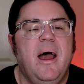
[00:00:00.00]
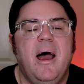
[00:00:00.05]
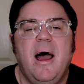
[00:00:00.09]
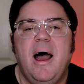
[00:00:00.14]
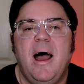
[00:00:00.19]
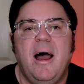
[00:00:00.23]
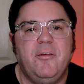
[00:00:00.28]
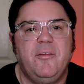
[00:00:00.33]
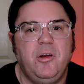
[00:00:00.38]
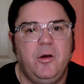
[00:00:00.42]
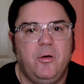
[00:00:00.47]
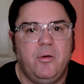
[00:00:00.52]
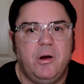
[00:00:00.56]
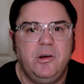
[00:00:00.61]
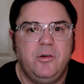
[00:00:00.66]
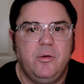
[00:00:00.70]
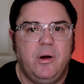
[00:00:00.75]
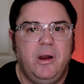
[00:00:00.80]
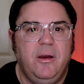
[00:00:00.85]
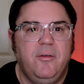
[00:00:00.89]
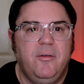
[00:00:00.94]
after
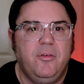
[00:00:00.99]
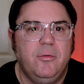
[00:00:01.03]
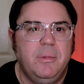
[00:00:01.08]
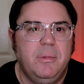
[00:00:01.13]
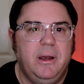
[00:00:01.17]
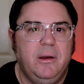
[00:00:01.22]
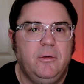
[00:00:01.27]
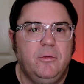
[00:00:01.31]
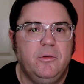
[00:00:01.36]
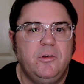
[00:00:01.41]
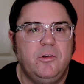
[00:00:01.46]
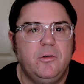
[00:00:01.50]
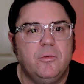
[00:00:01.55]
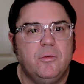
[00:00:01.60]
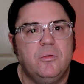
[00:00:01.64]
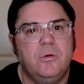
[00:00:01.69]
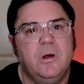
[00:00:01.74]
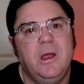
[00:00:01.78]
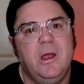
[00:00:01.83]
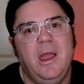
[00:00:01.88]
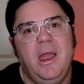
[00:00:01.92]
graduating from medical
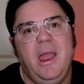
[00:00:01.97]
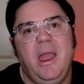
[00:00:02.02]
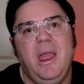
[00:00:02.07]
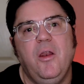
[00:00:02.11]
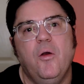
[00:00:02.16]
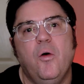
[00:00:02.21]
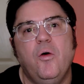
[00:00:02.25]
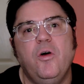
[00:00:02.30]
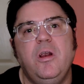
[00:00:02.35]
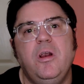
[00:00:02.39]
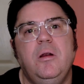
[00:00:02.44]
school in order